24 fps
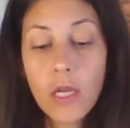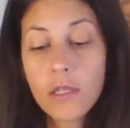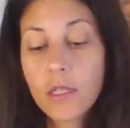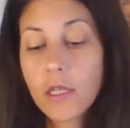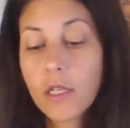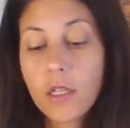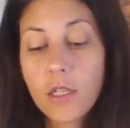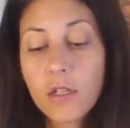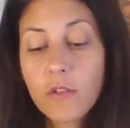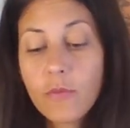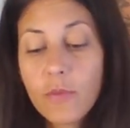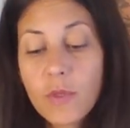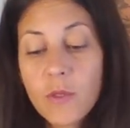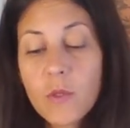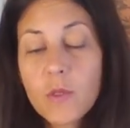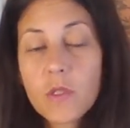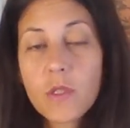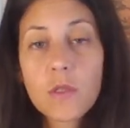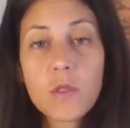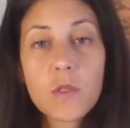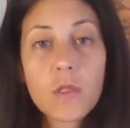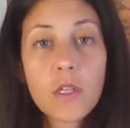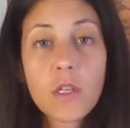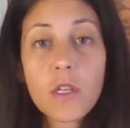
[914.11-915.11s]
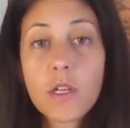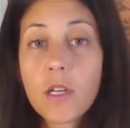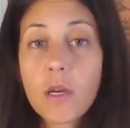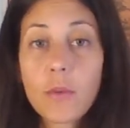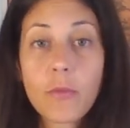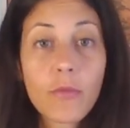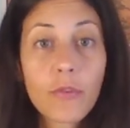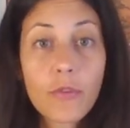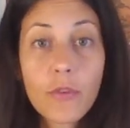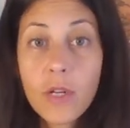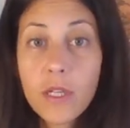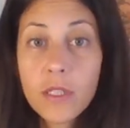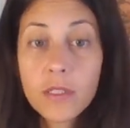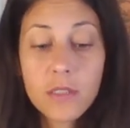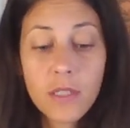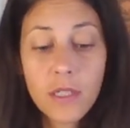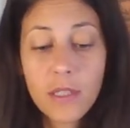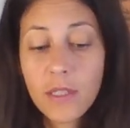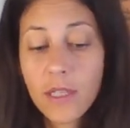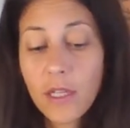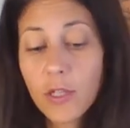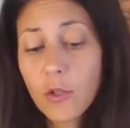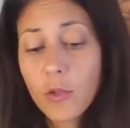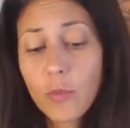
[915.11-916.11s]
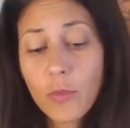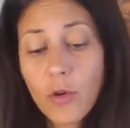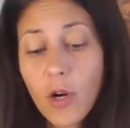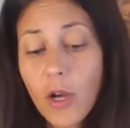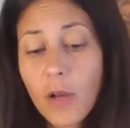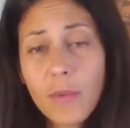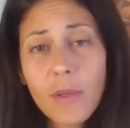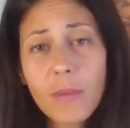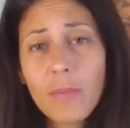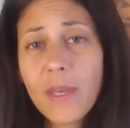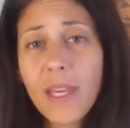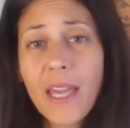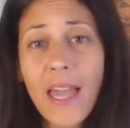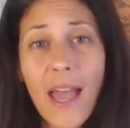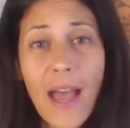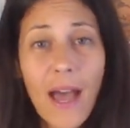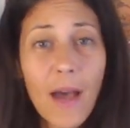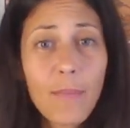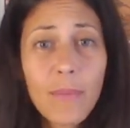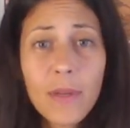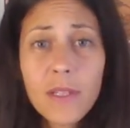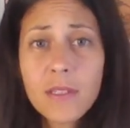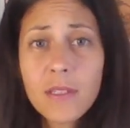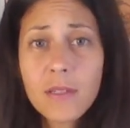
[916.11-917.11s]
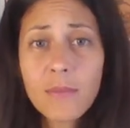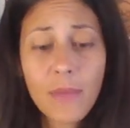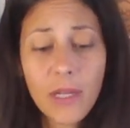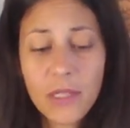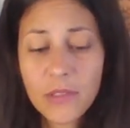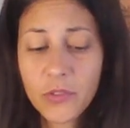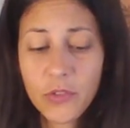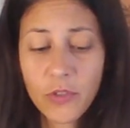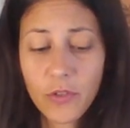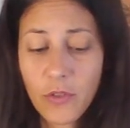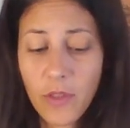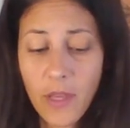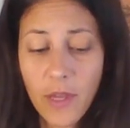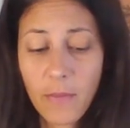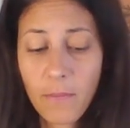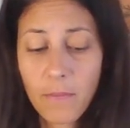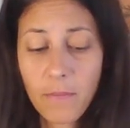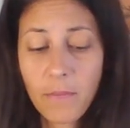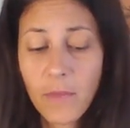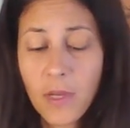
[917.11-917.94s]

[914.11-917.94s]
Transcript: They could have been sincere and upfront, and then you'd probably be happy to mentor them.